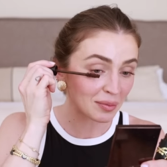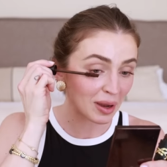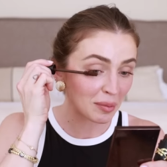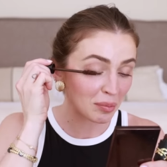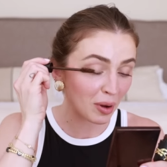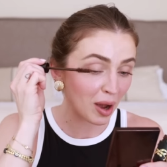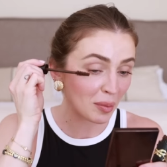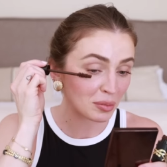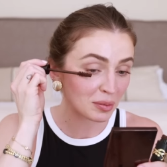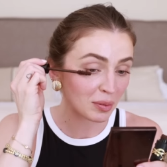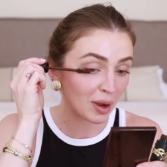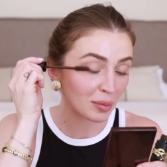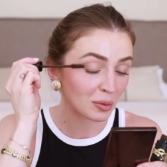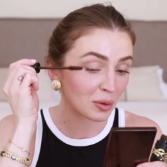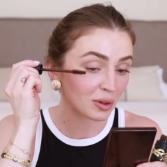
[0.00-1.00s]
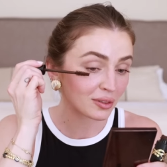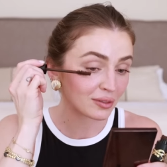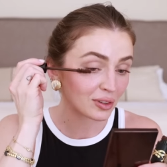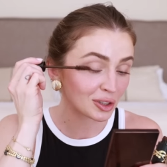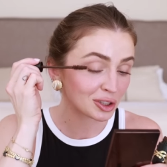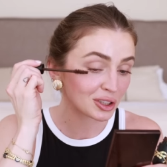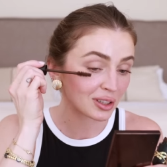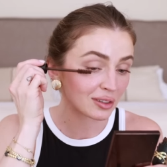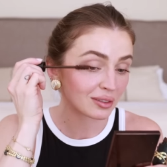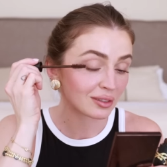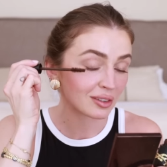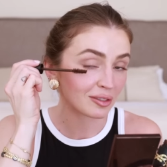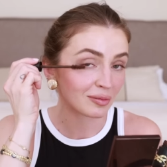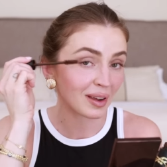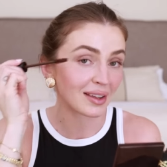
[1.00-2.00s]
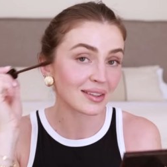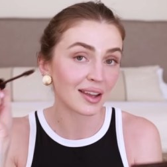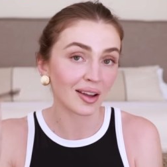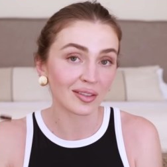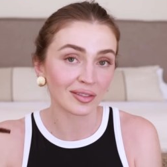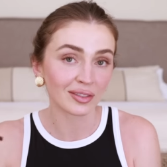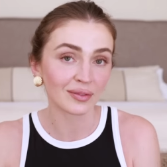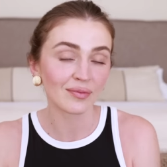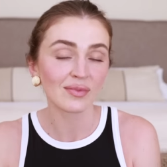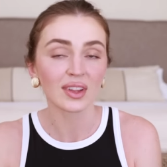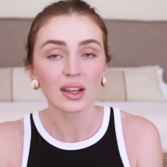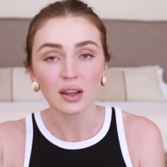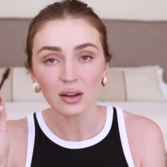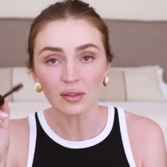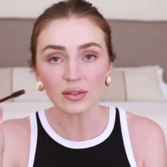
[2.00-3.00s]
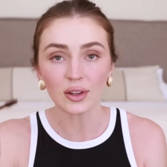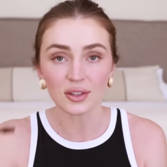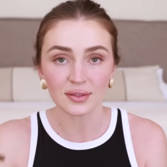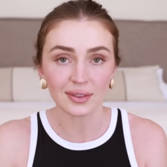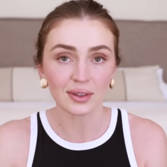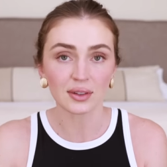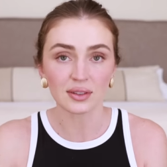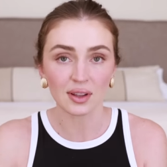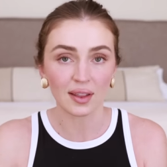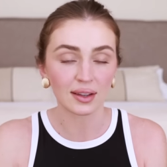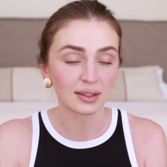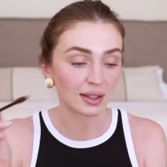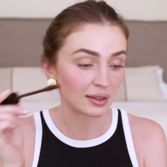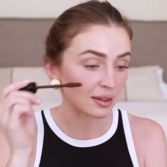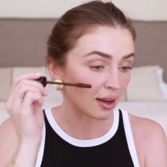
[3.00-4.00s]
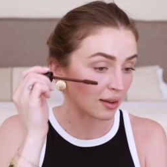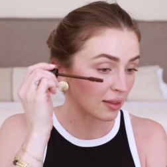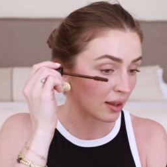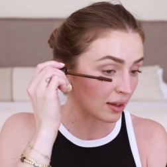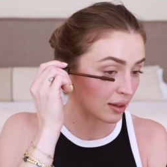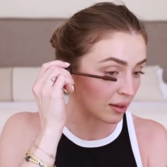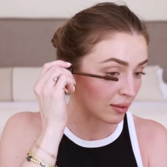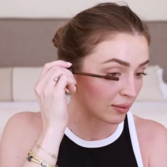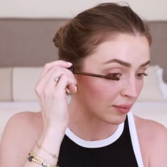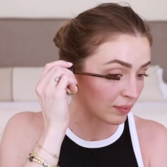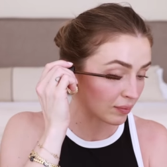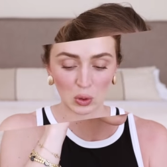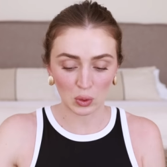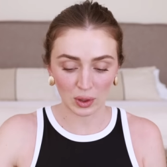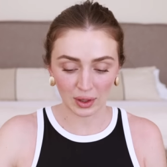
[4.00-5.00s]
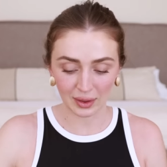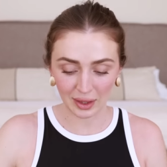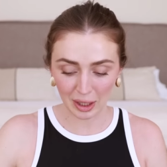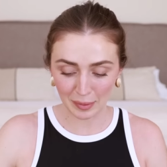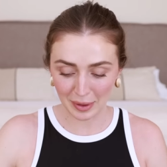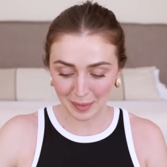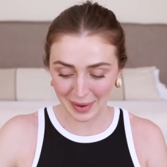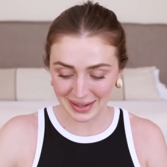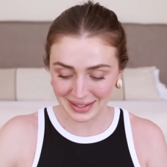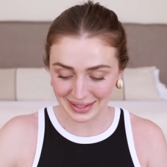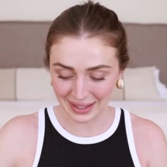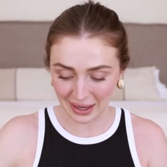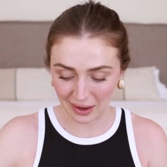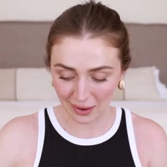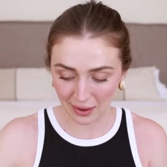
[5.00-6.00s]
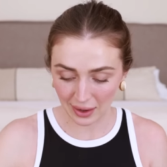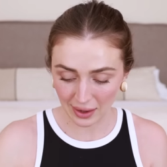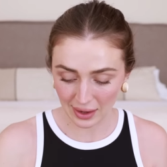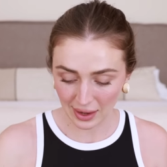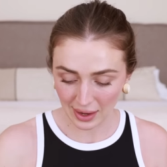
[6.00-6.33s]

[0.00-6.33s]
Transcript: my popped popcorn version of myself. For those of you who saw that TikTok, thank you. Cool, a little bit of mascara.